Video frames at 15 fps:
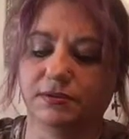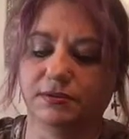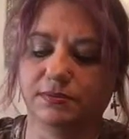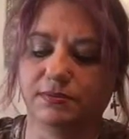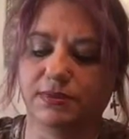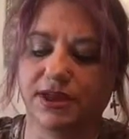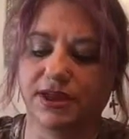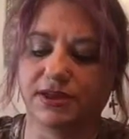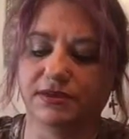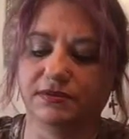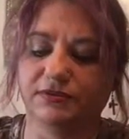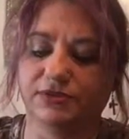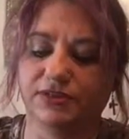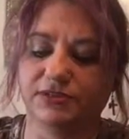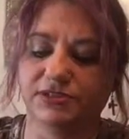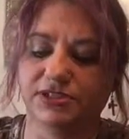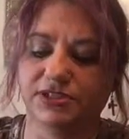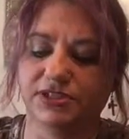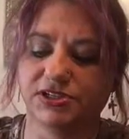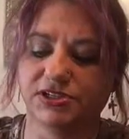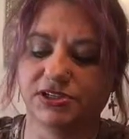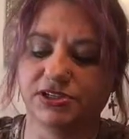Pay close
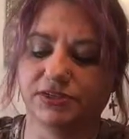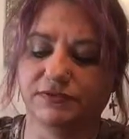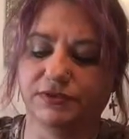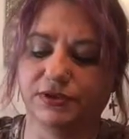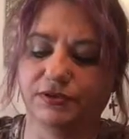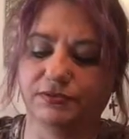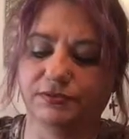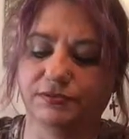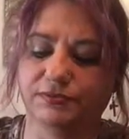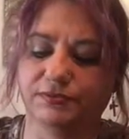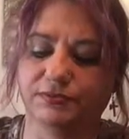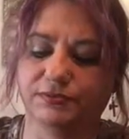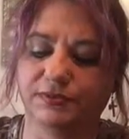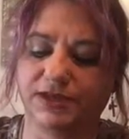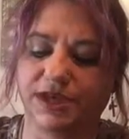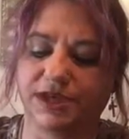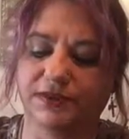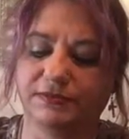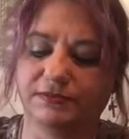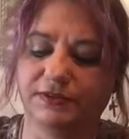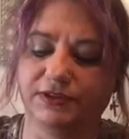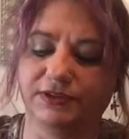attention if you've got
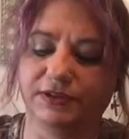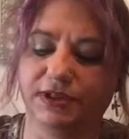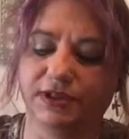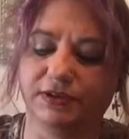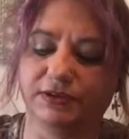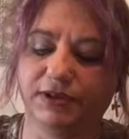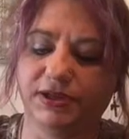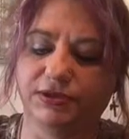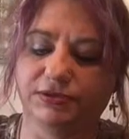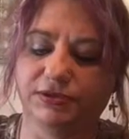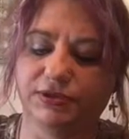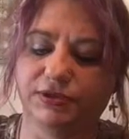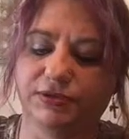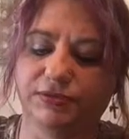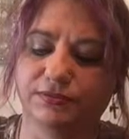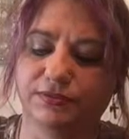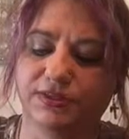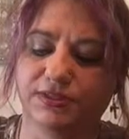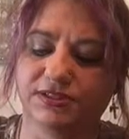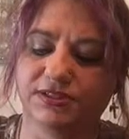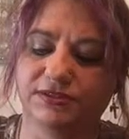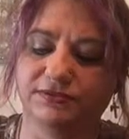it filled all the way through,
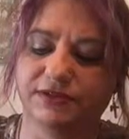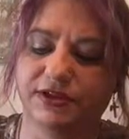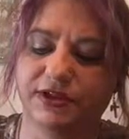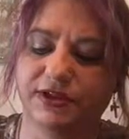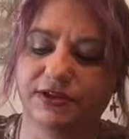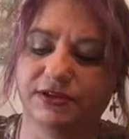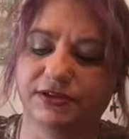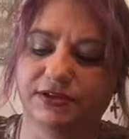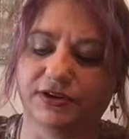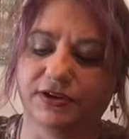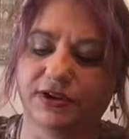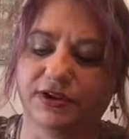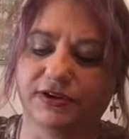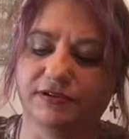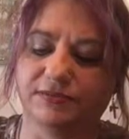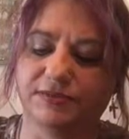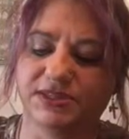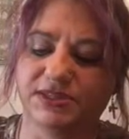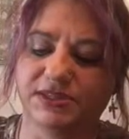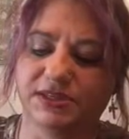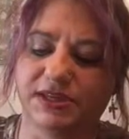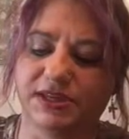because if not, you're going to have
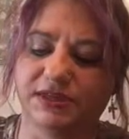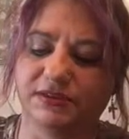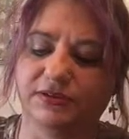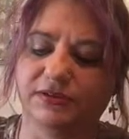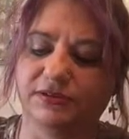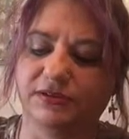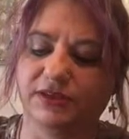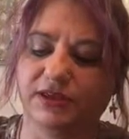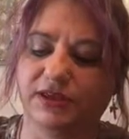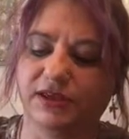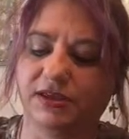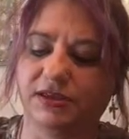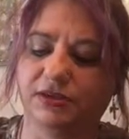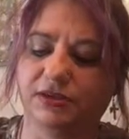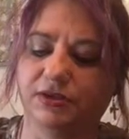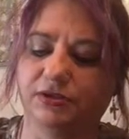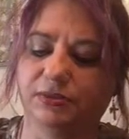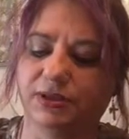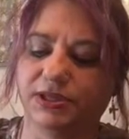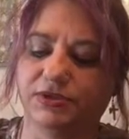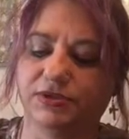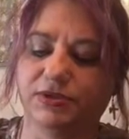missing nails and you'll
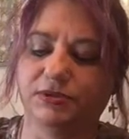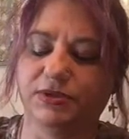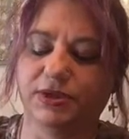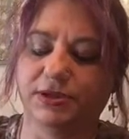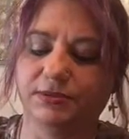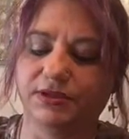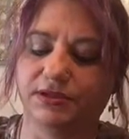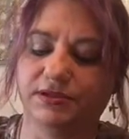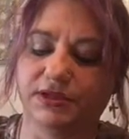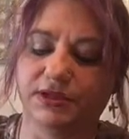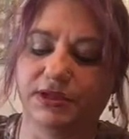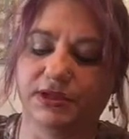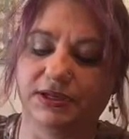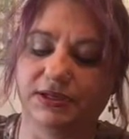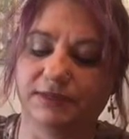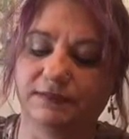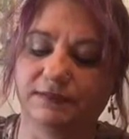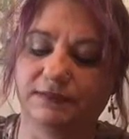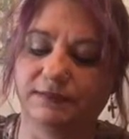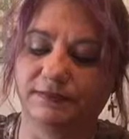be doing what I'm doing again.